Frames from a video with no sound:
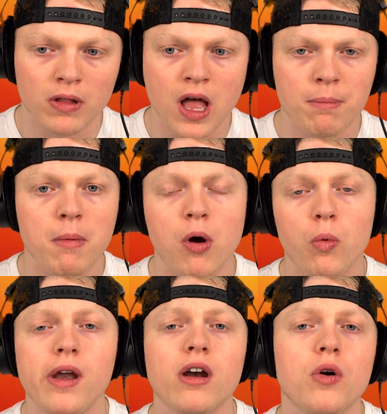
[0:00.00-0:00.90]
up, but
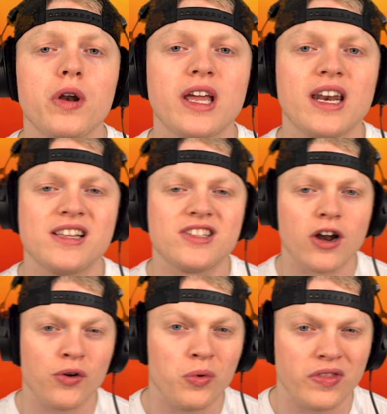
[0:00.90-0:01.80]
we are going to get it
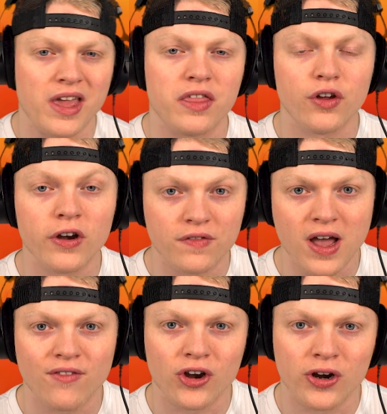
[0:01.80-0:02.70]
started with a
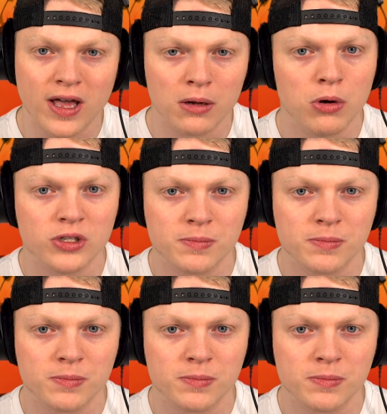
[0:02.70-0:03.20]
$3,500 bonus